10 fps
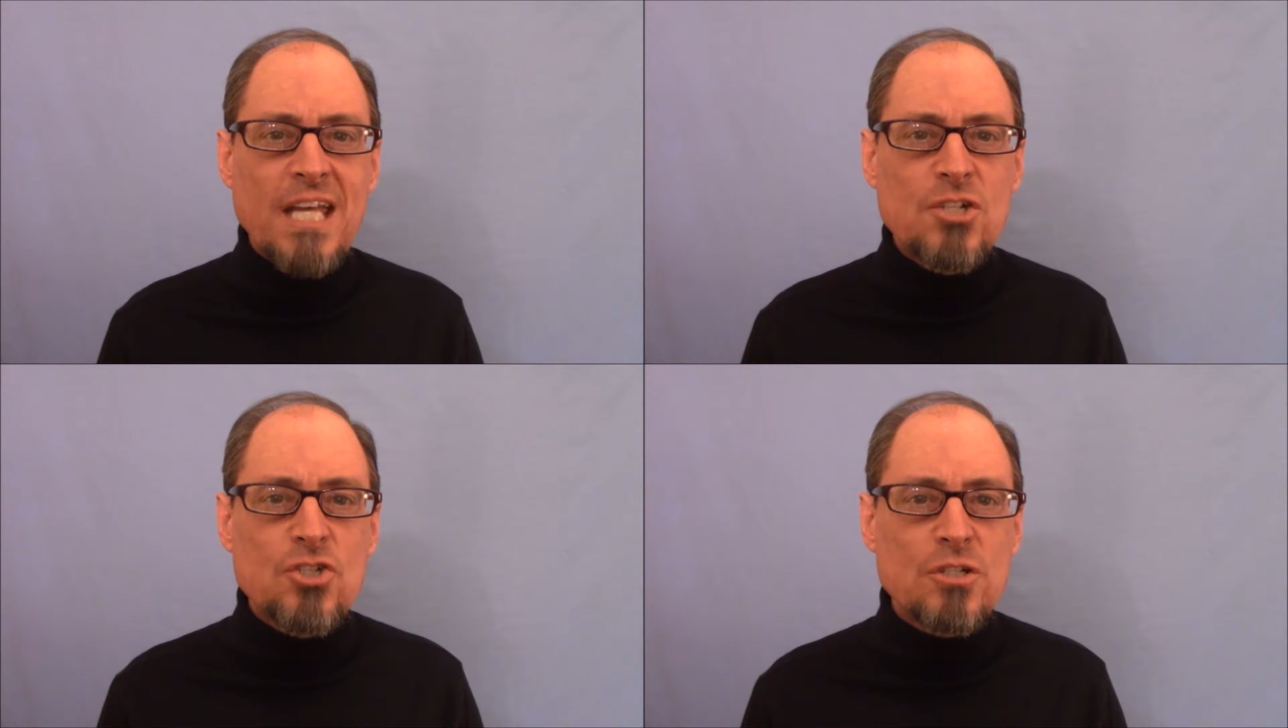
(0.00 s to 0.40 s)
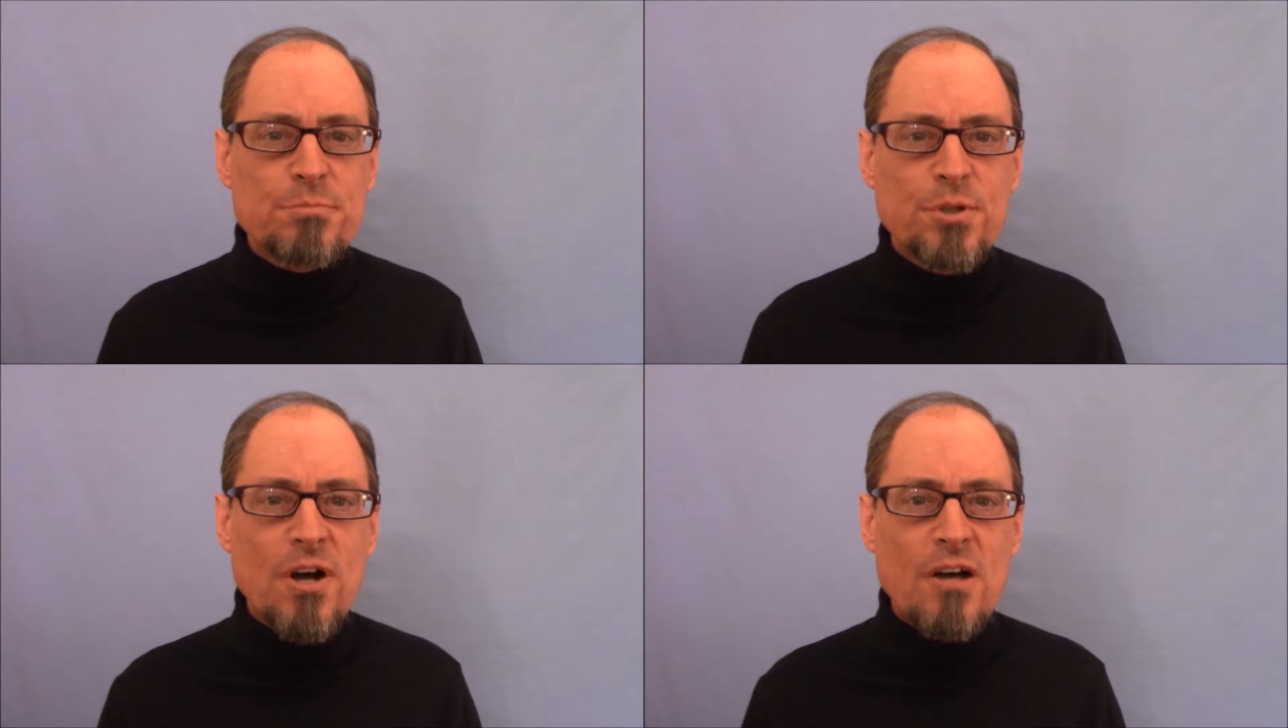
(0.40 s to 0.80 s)

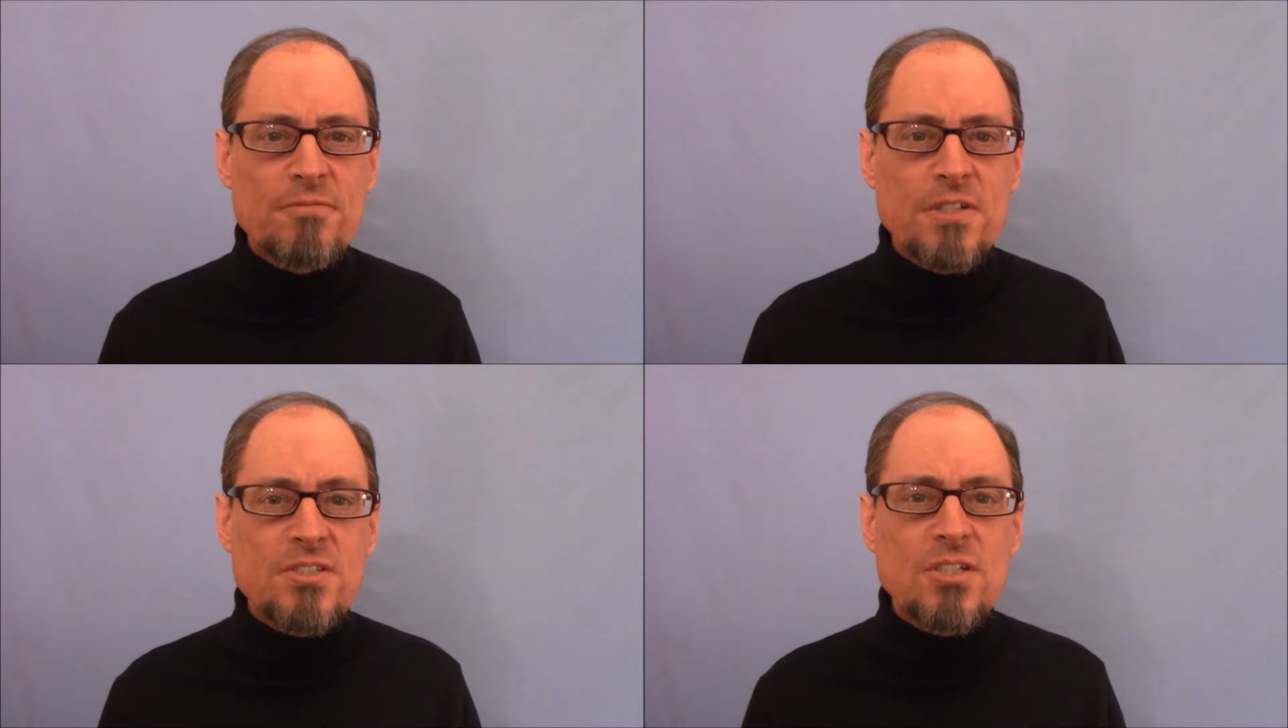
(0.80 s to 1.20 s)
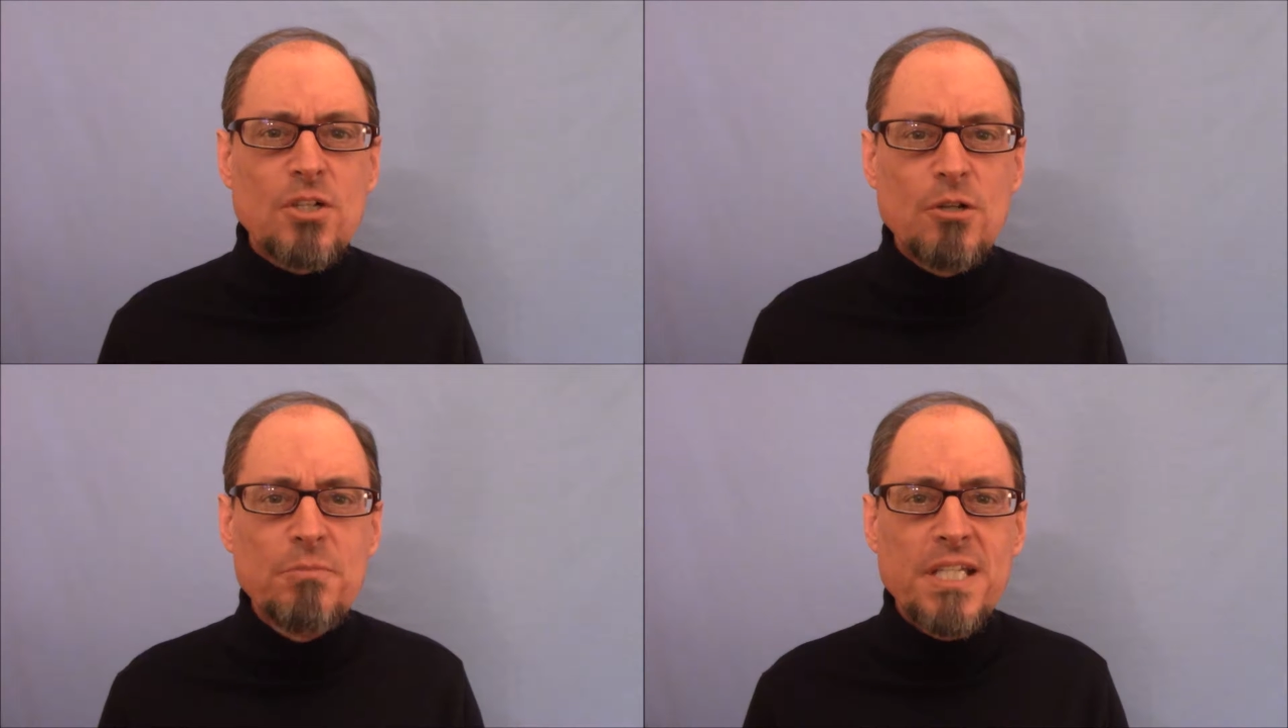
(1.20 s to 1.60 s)
ancient prophets
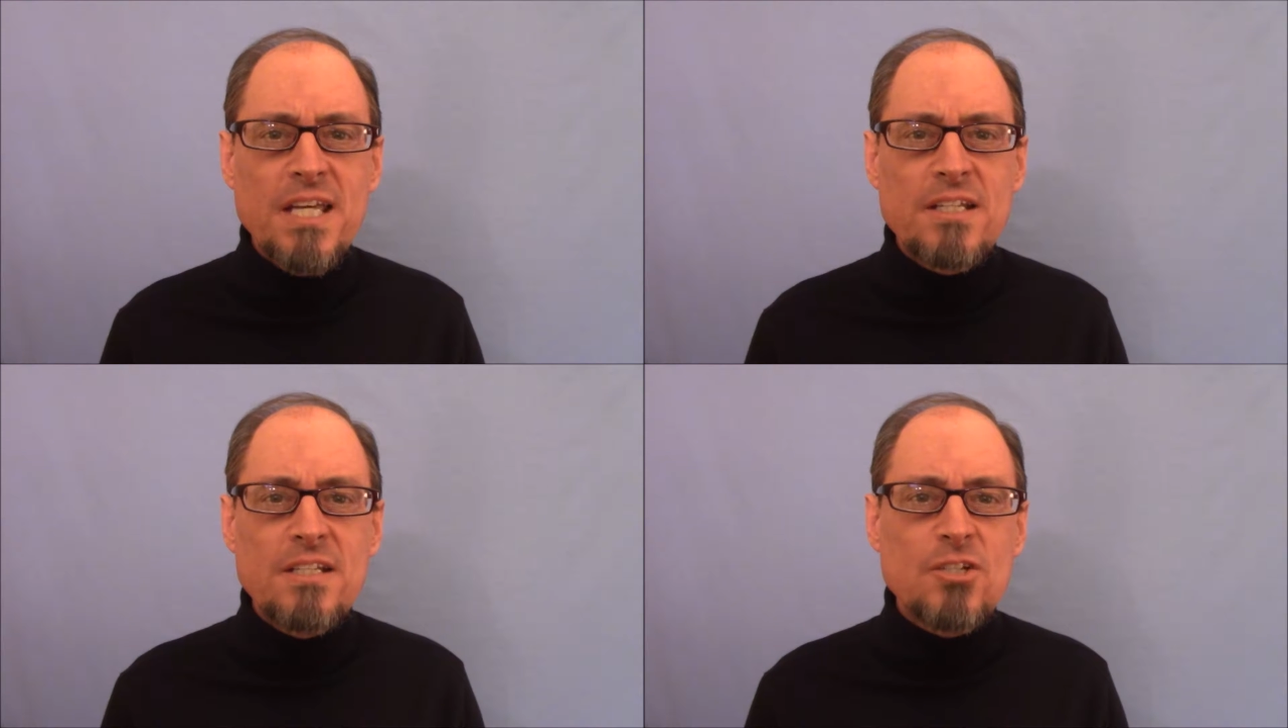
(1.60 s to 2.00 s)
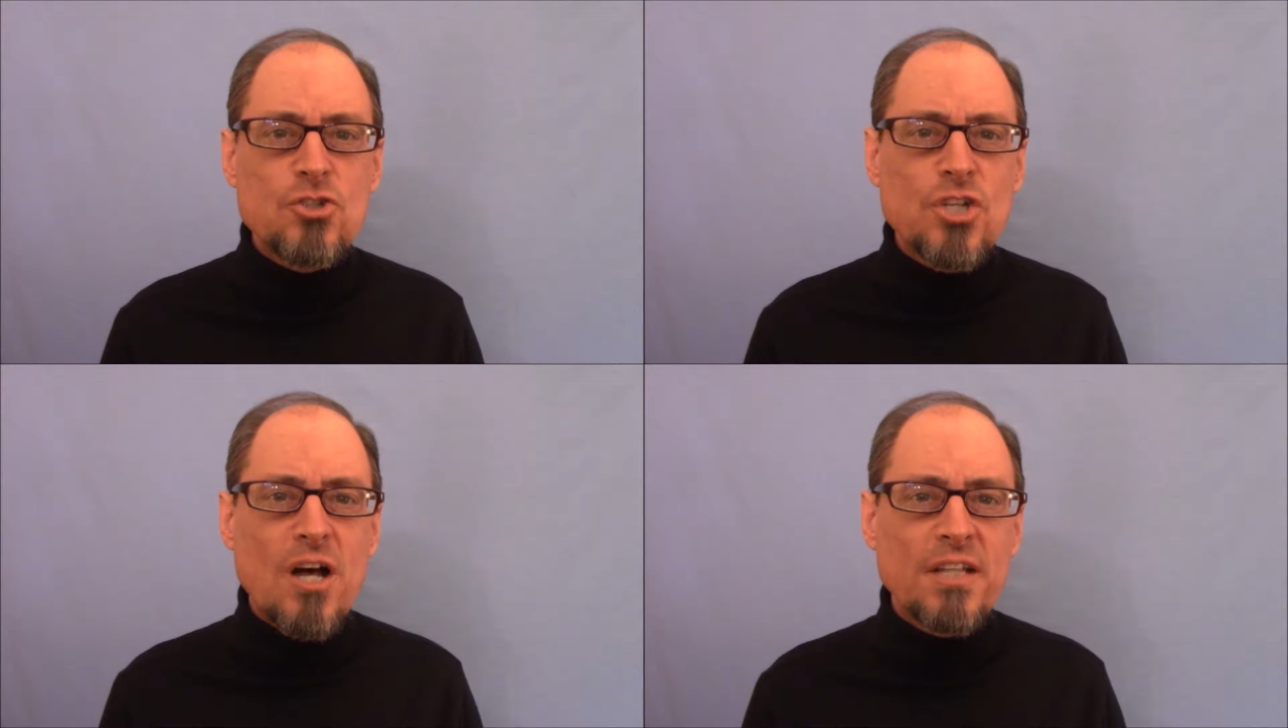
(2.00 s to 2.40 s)
culminated
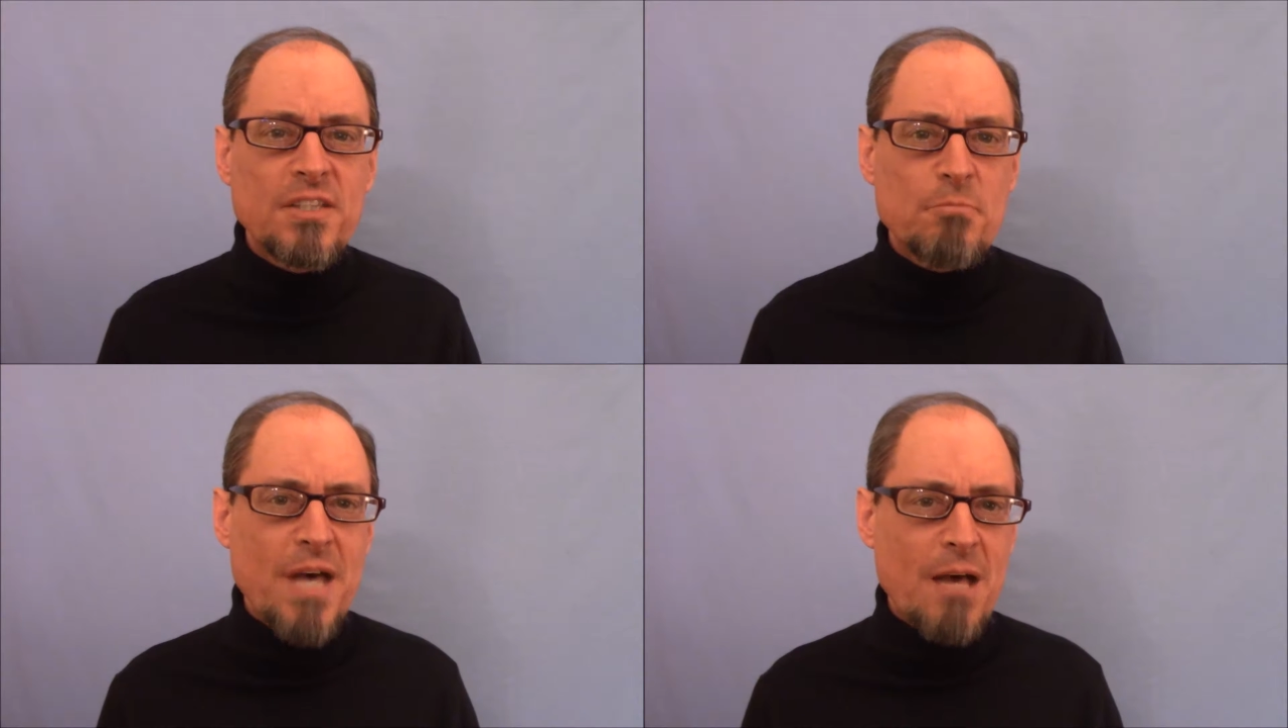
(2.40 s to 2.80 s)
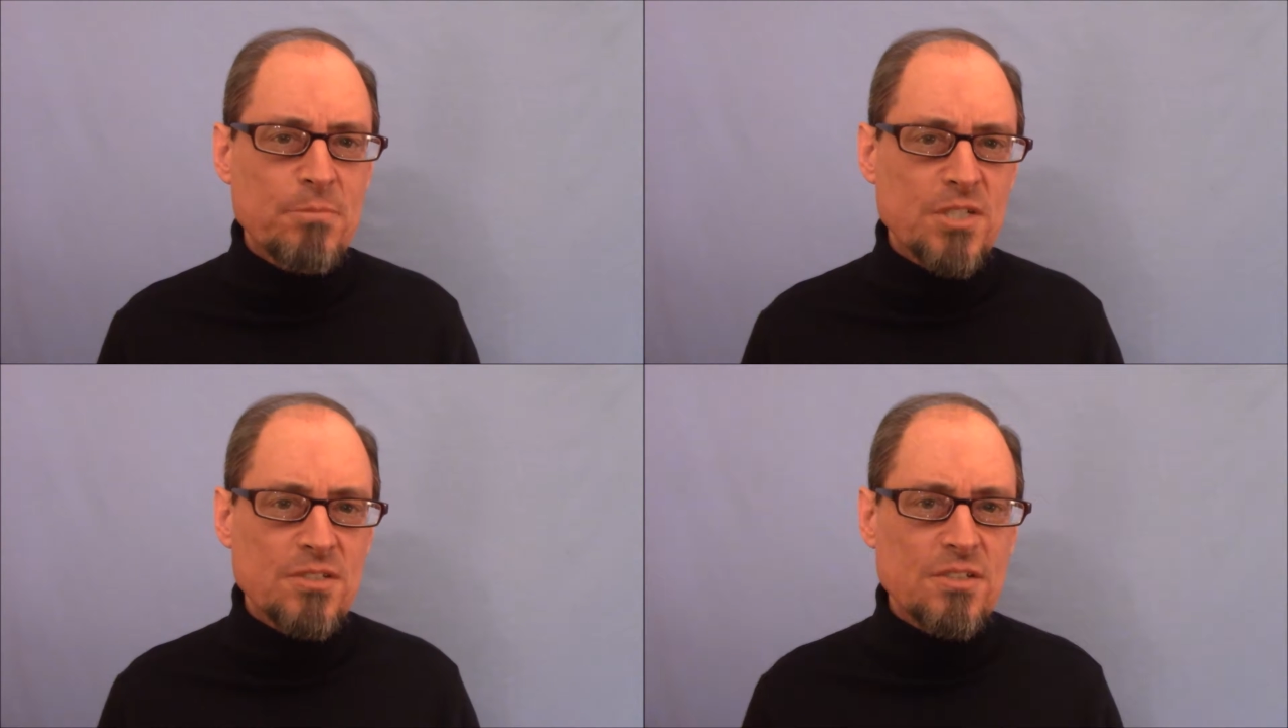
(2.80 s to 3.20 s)
in John the
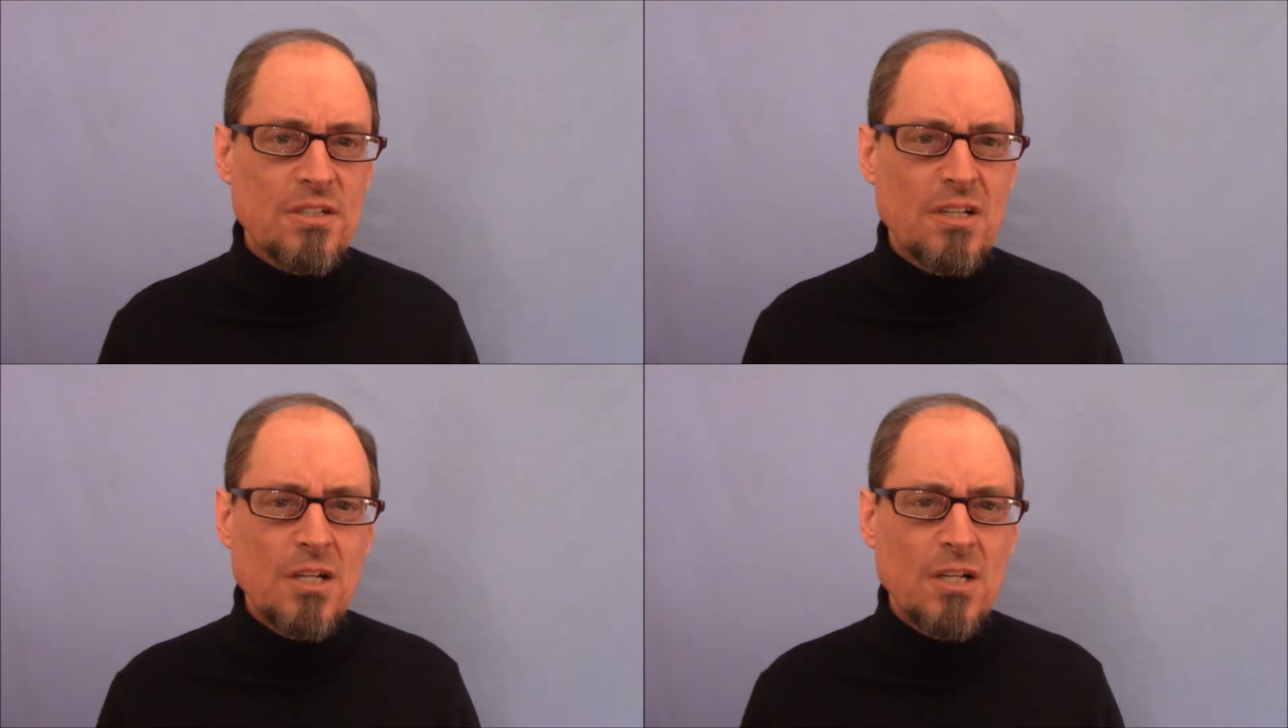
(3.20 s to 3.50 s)
Baptist,